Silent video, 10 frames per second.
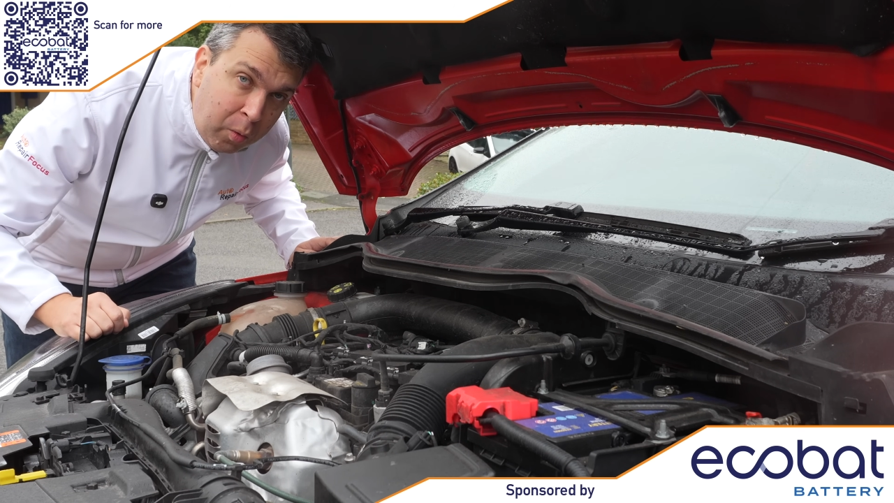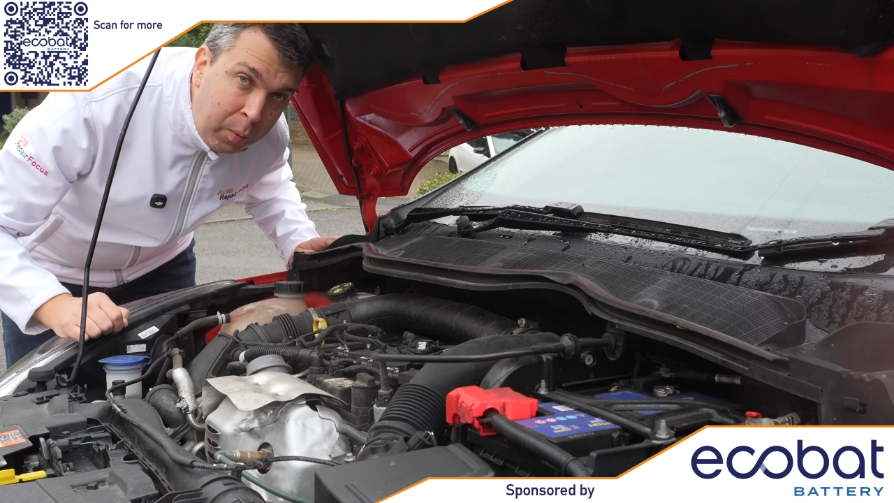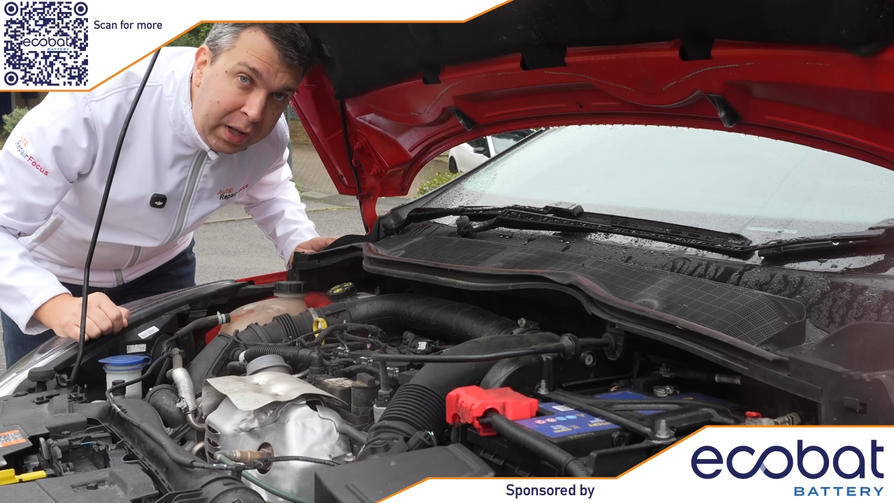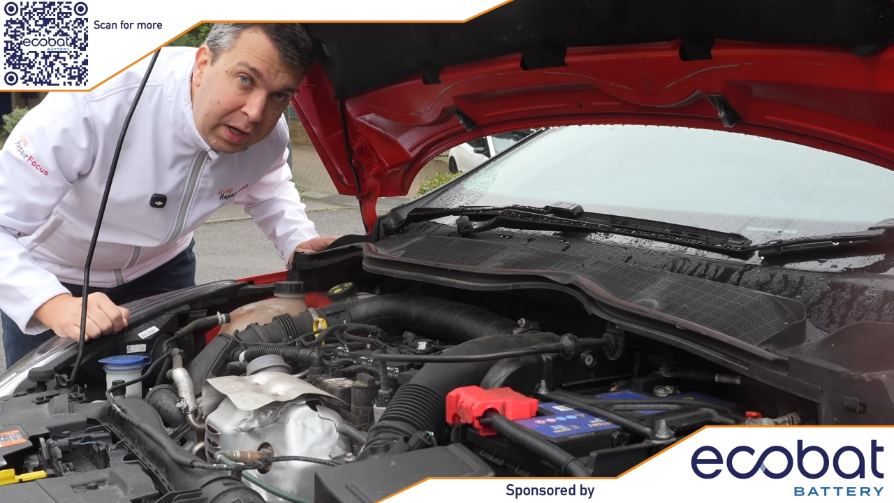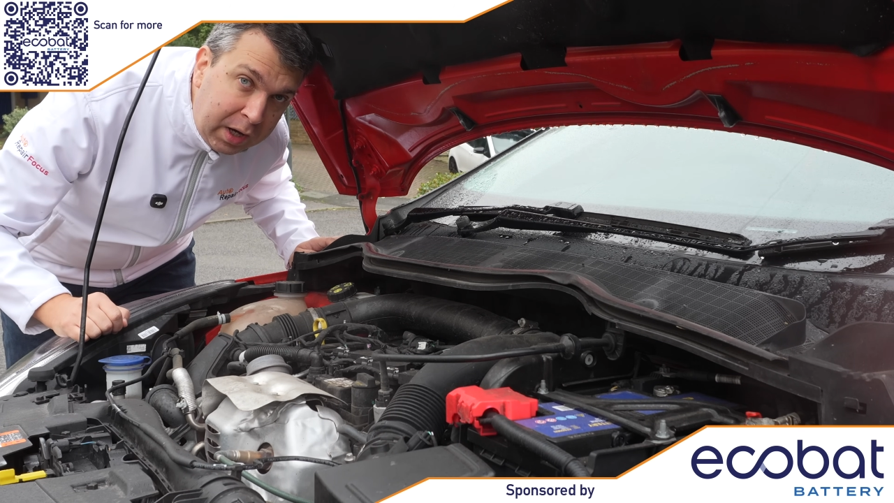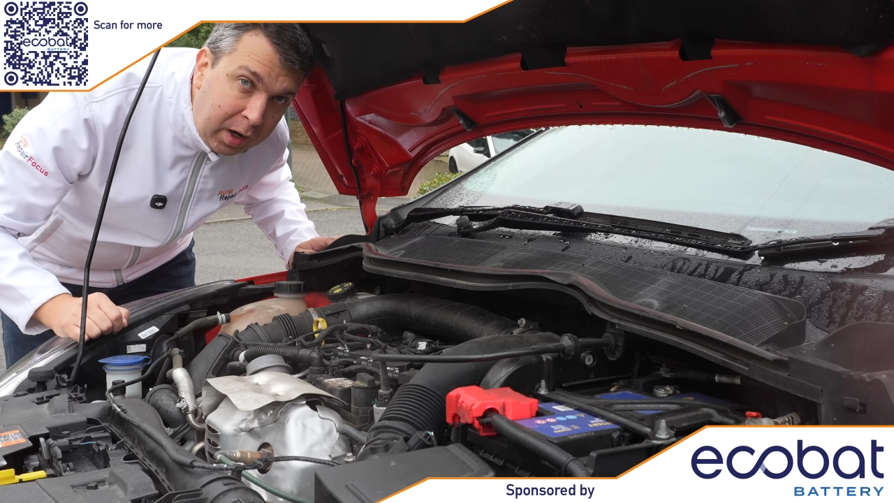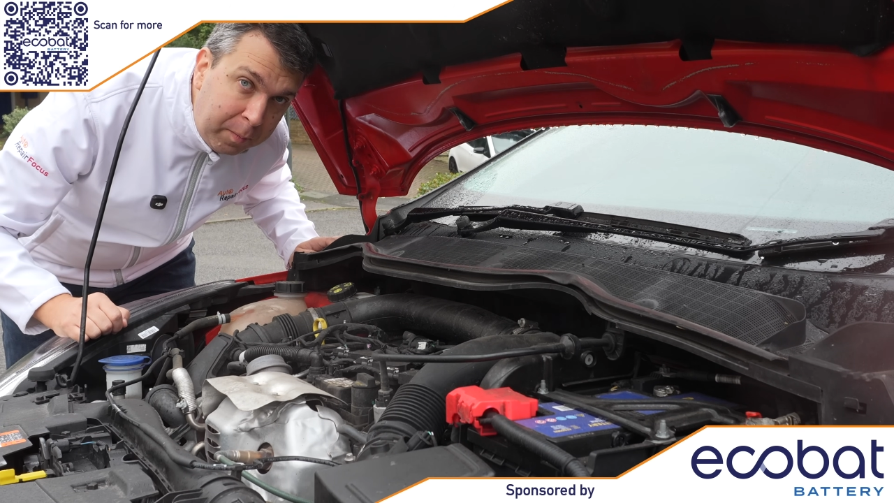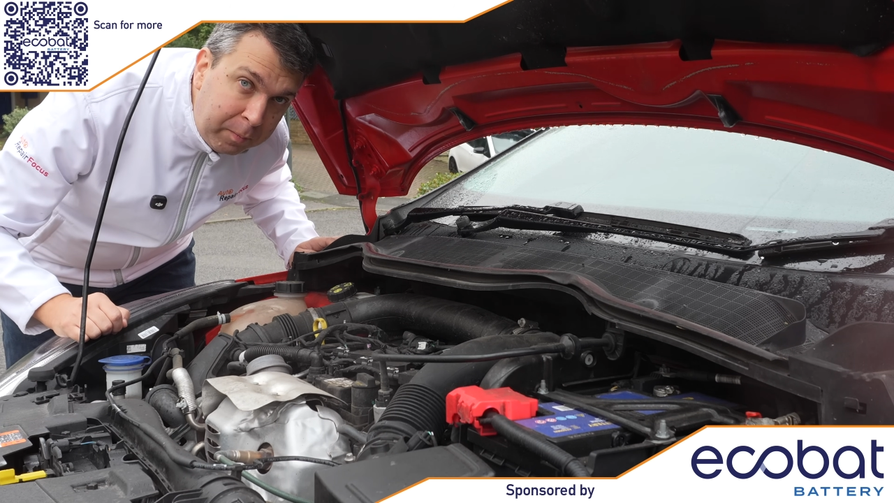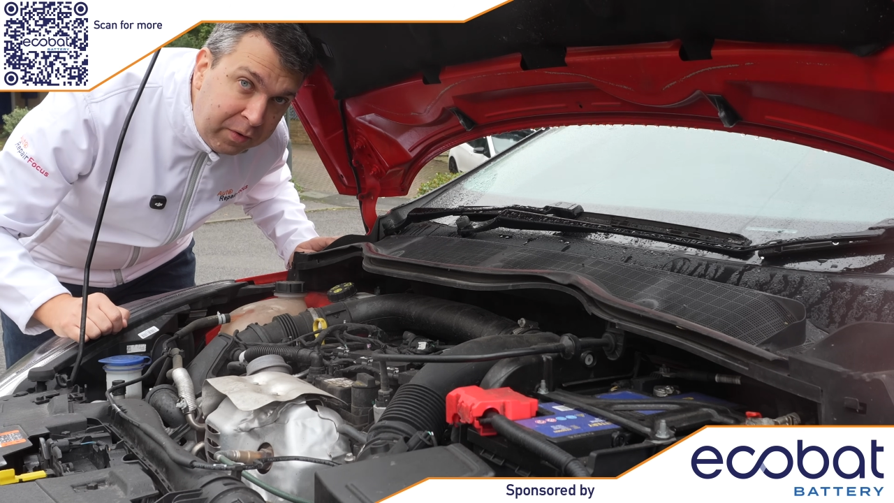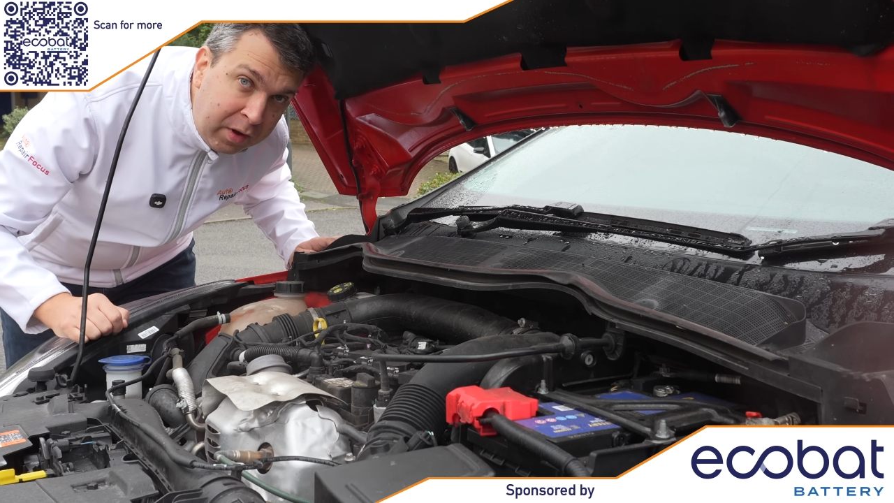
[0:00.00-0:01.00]
when it
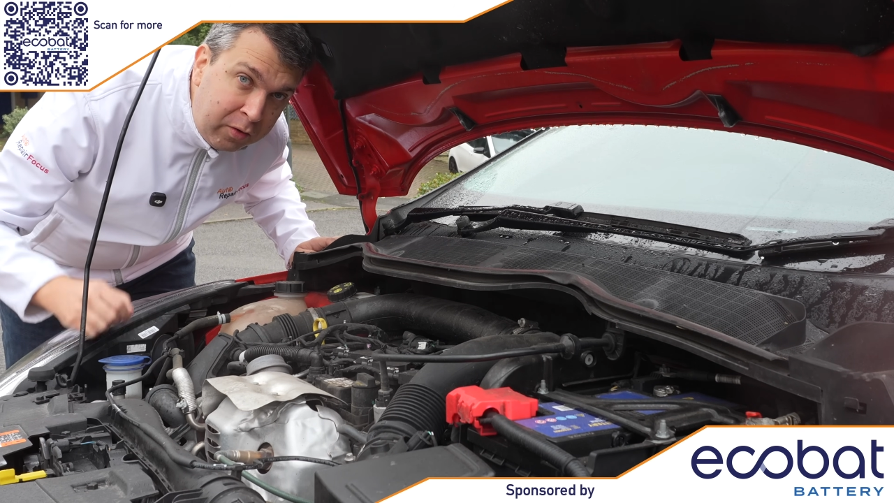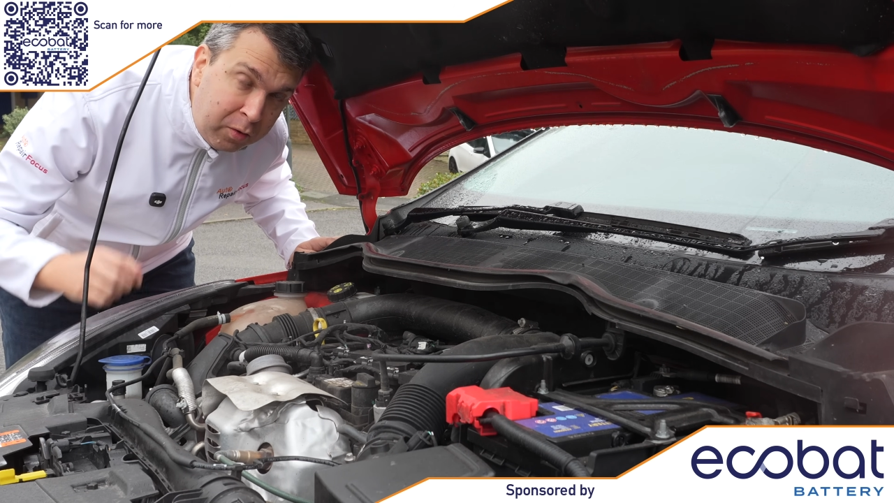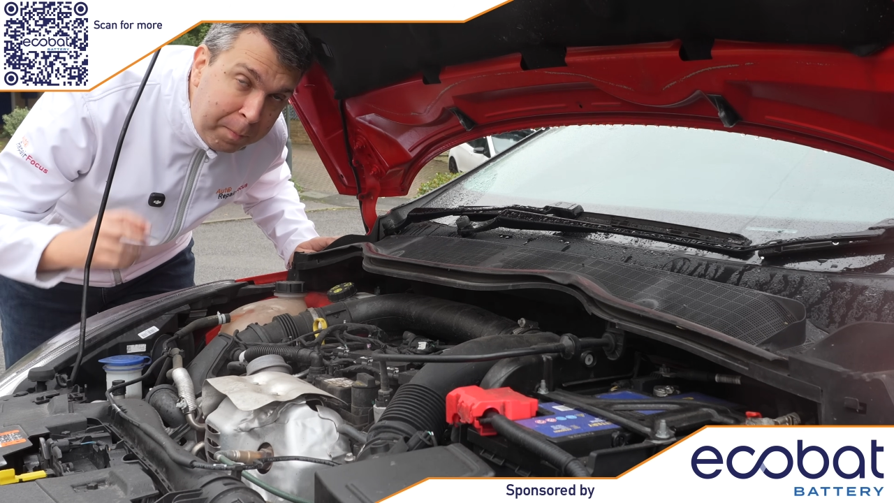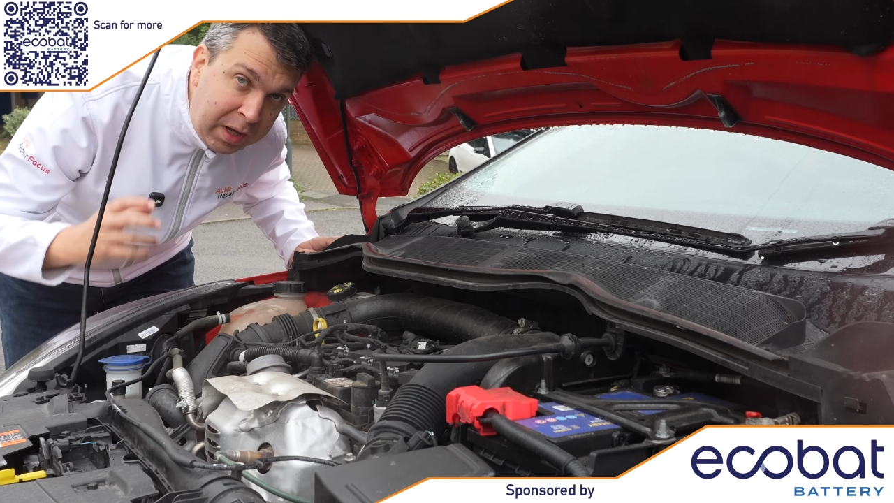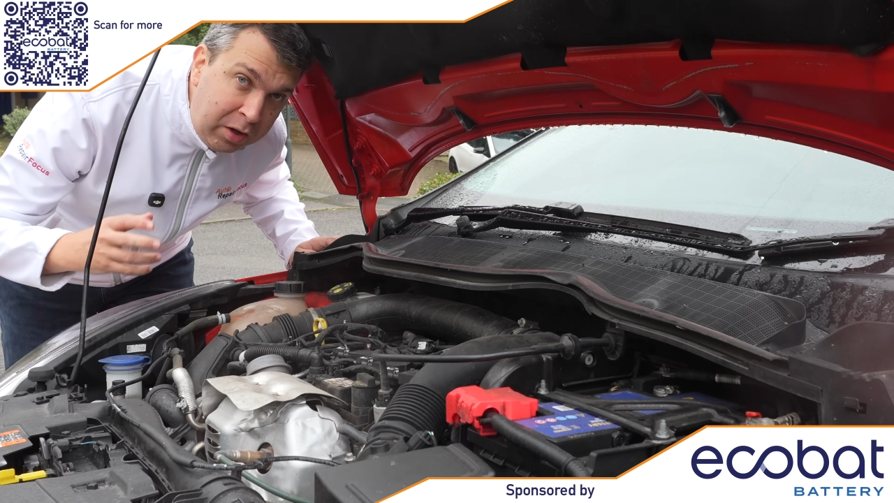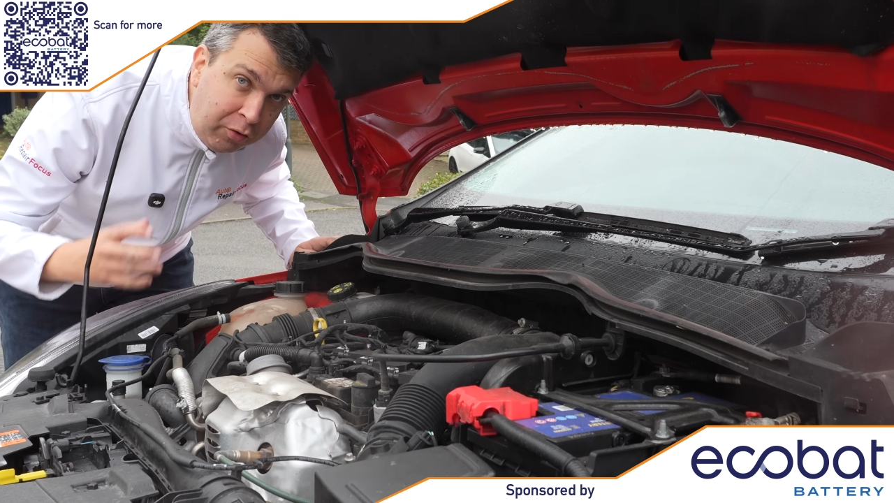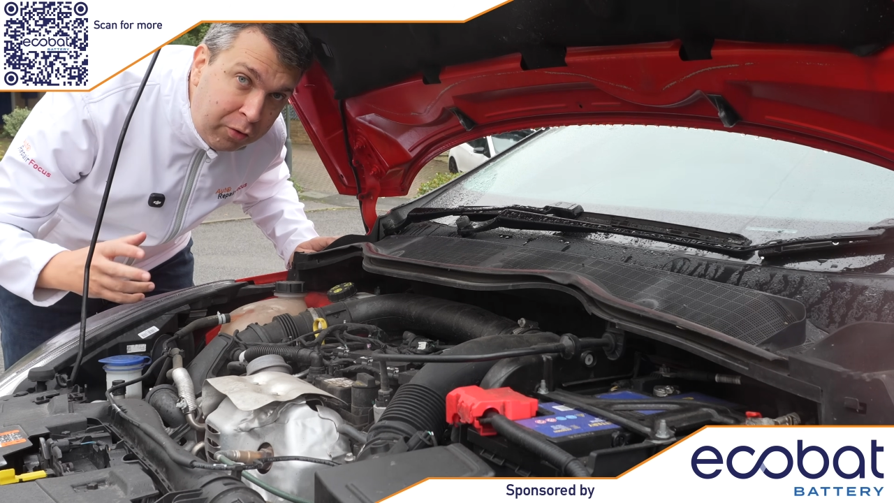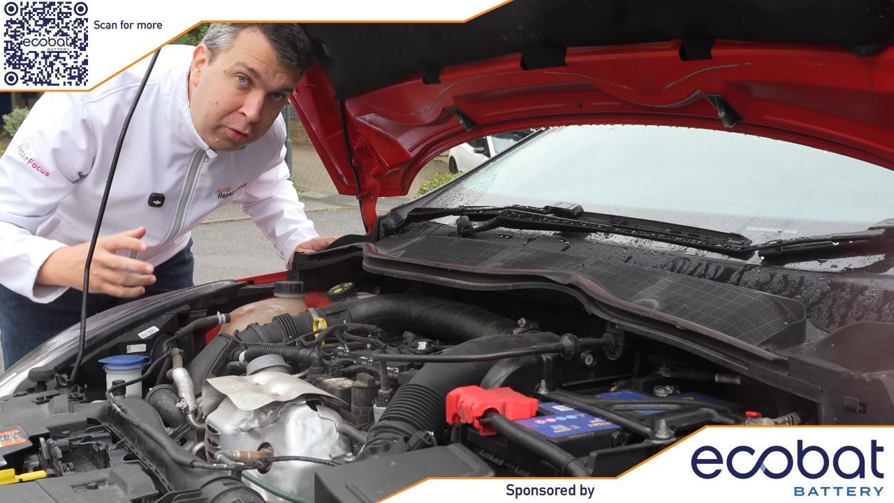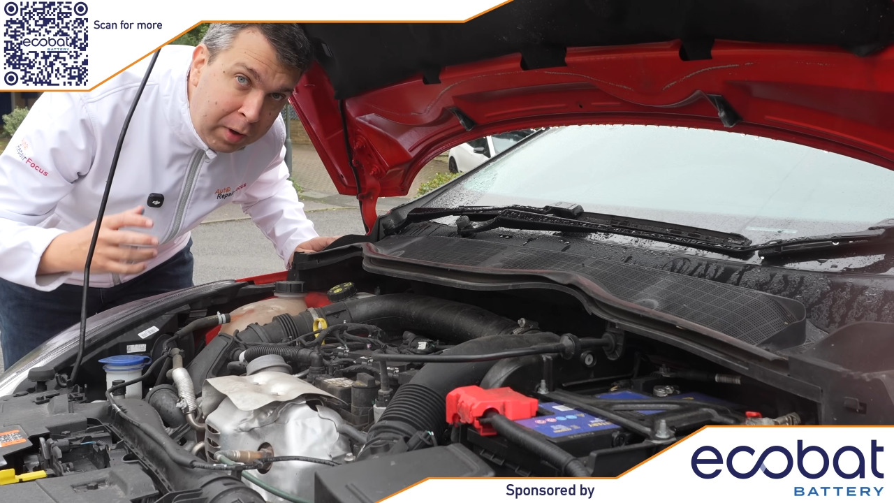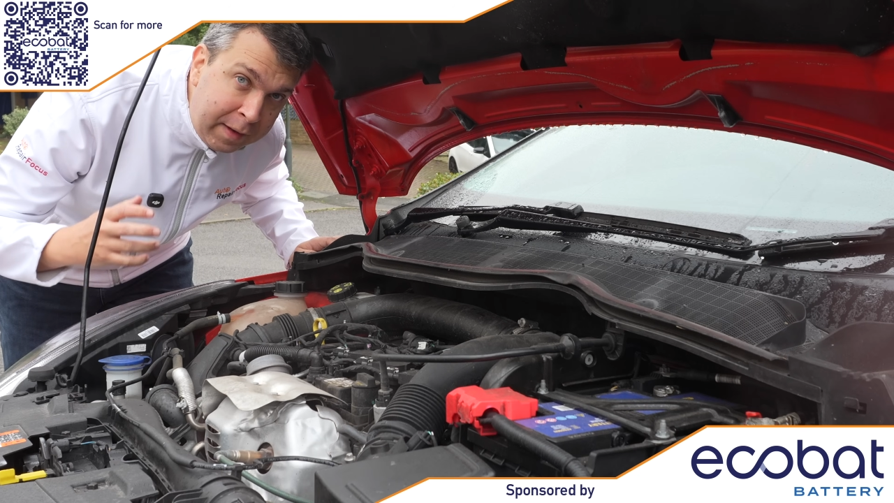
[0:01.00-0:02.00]
comes to making
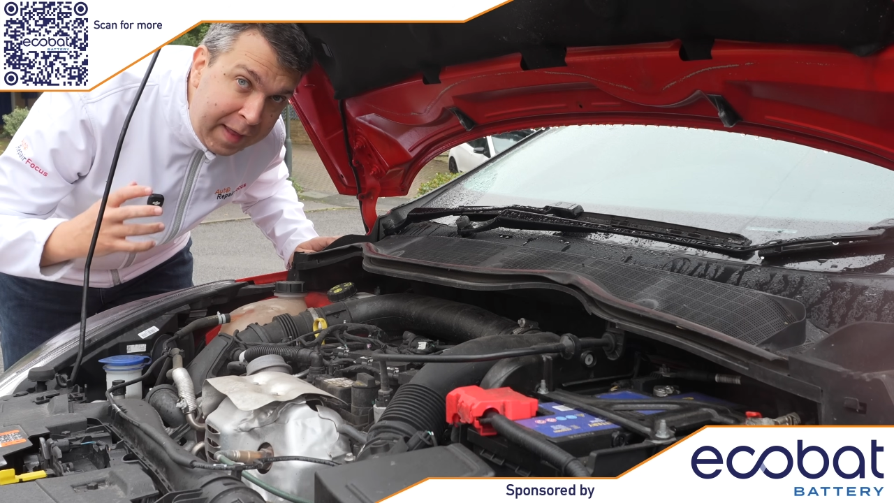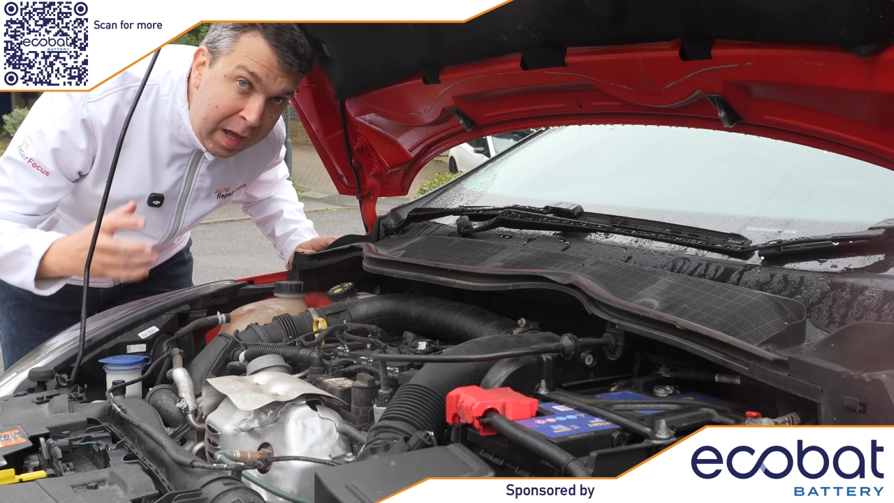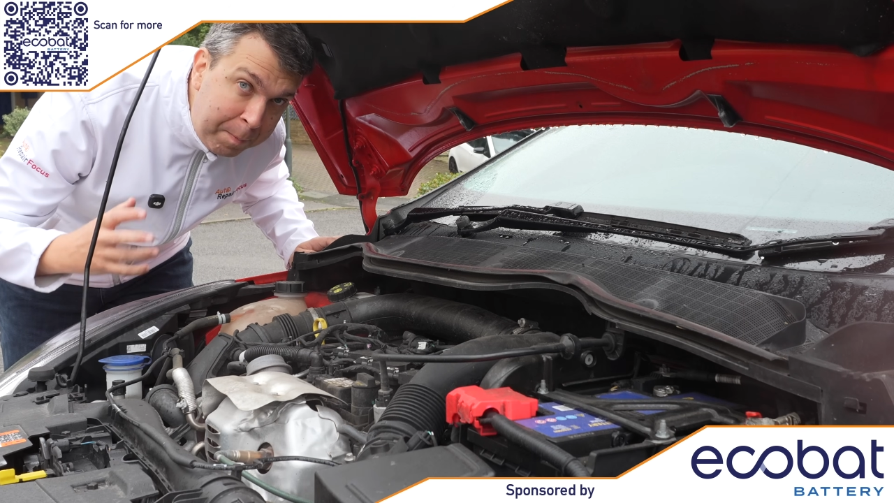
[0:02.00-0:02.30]
sure that their